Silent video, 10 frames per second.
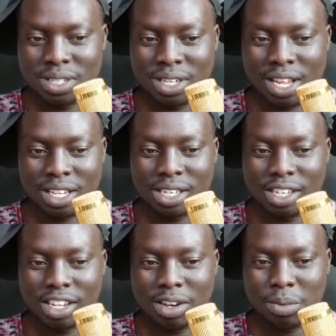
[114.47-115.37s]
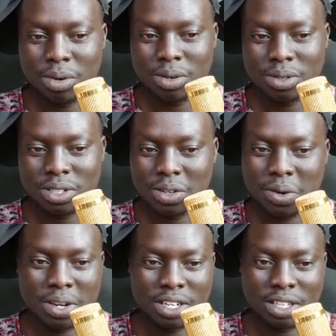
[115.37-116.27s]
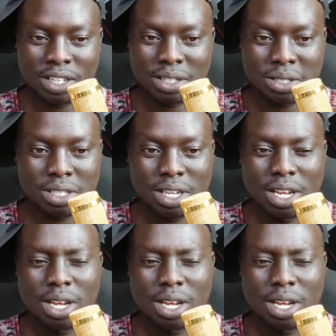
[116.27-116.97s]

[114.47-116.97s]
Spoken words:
like clickables or anything, because